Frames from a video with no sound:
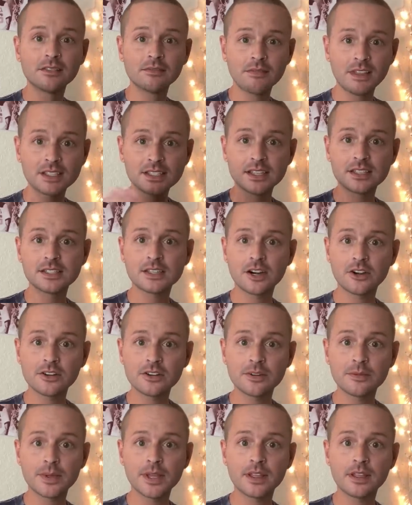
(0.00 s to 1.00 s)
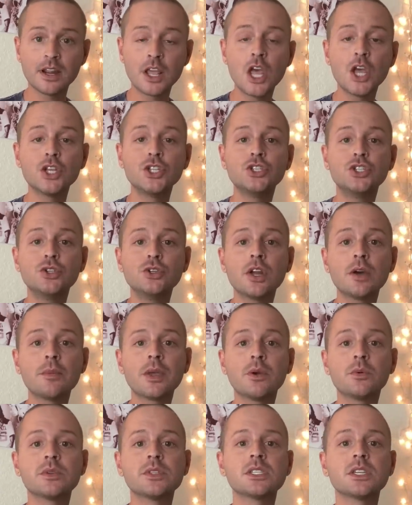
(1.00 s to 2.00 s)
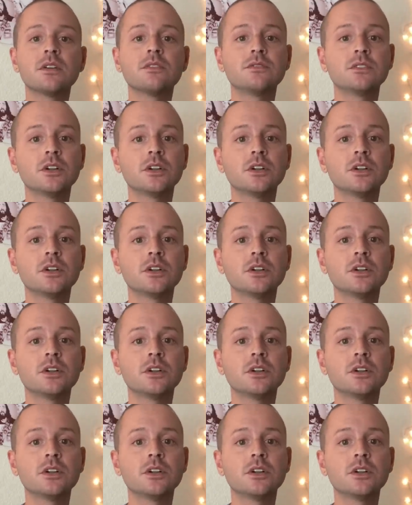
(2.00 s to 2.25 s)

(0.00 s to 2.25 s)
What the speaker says: As I started a bit, do not make oneself